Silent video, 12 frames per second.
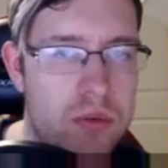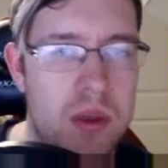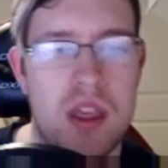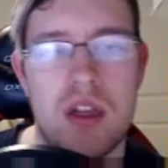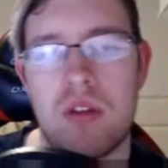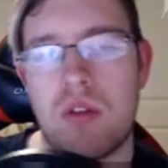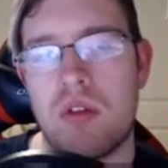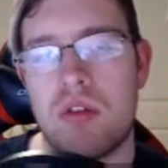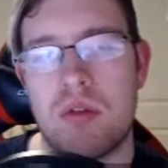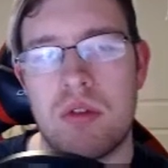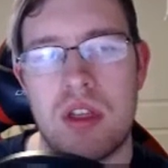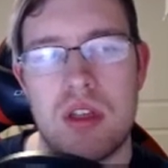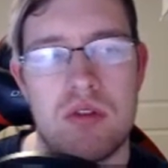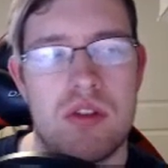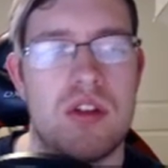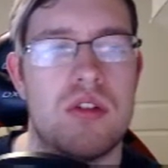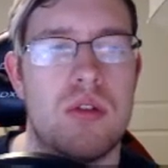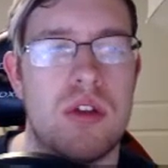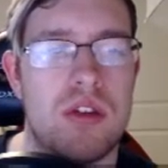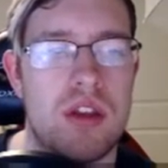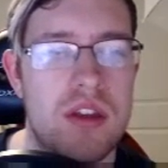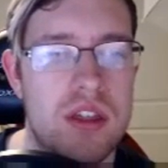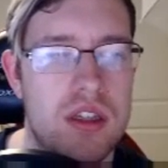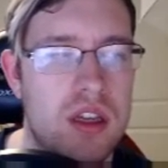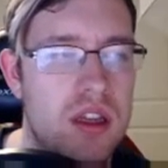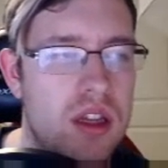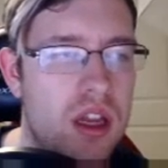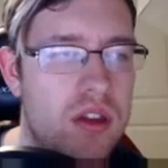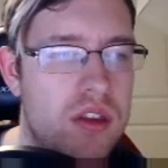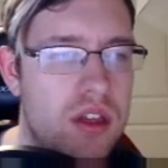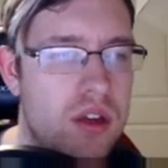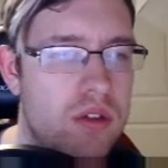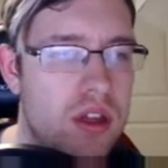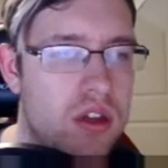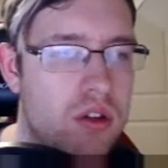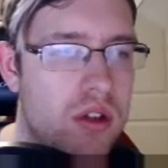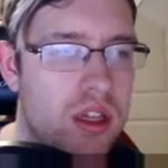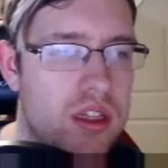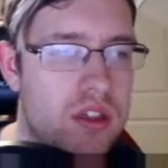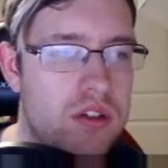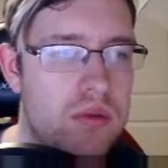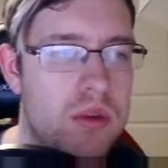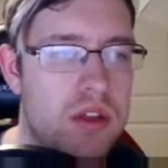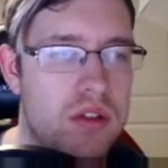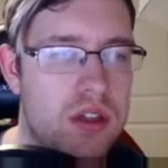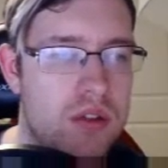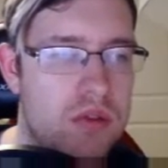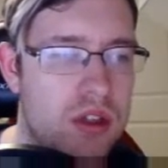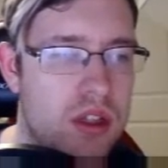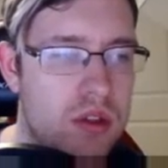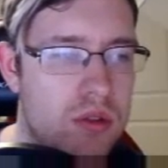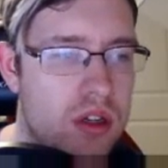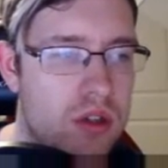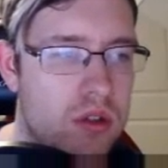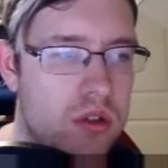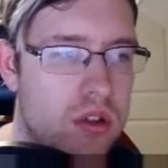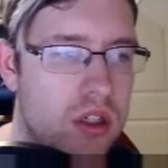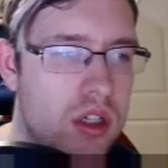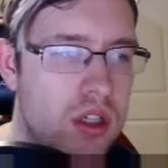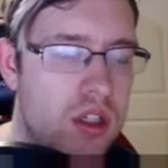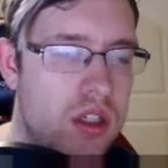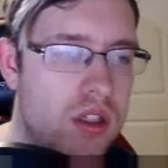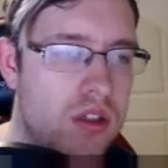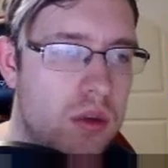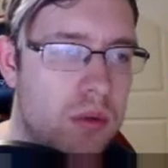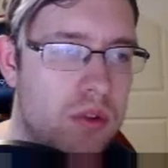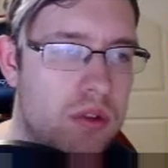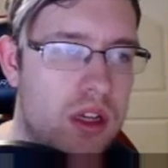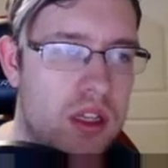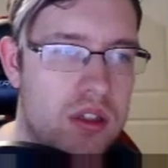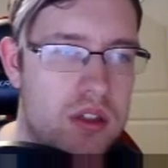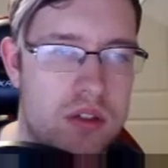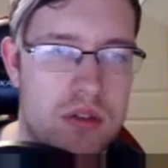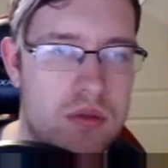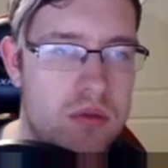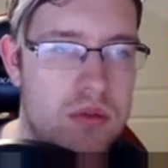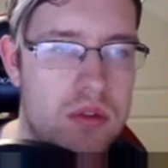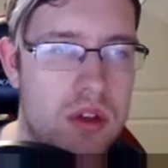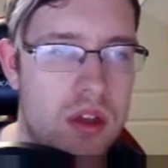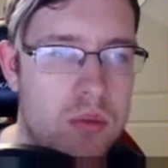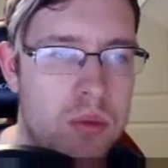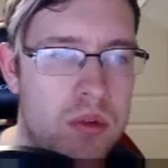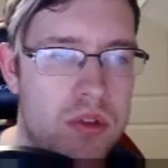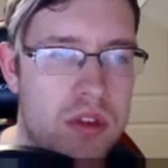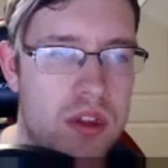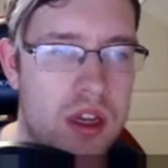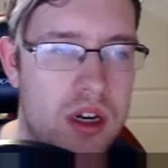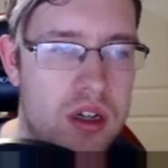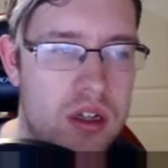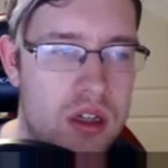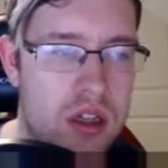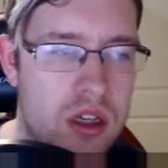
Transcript: Pain is also a really interesting choice. I think I really do like it, just because it gives it like critical, double strike, and just boost there.